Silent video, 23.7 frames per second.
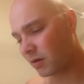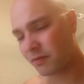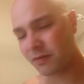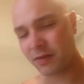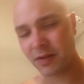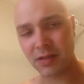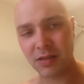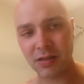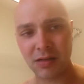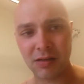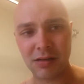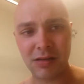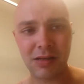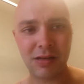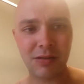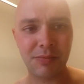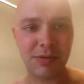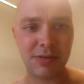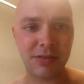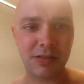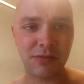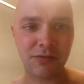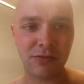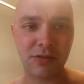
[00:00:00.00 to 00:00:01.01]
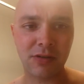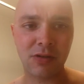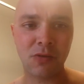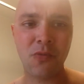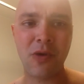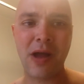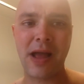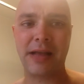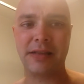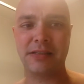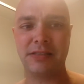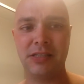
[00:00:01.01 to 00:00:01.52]
I think a little bit different. A
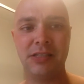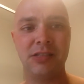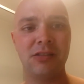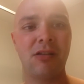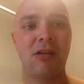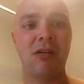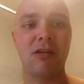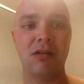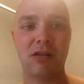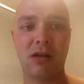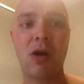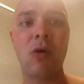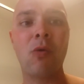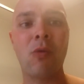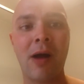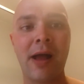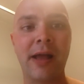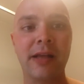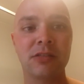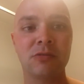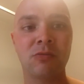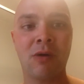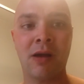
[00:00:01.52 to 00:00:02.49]
wax is like a wax.